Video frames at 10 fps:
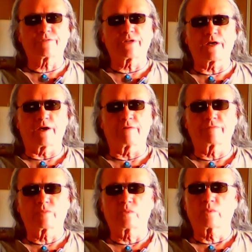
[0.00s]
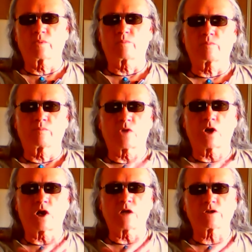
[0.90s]
love,
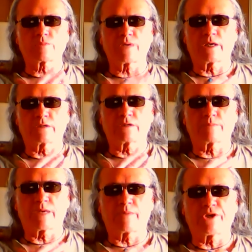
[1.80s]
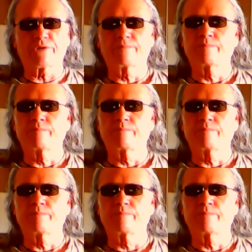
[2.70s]
heart space, baby.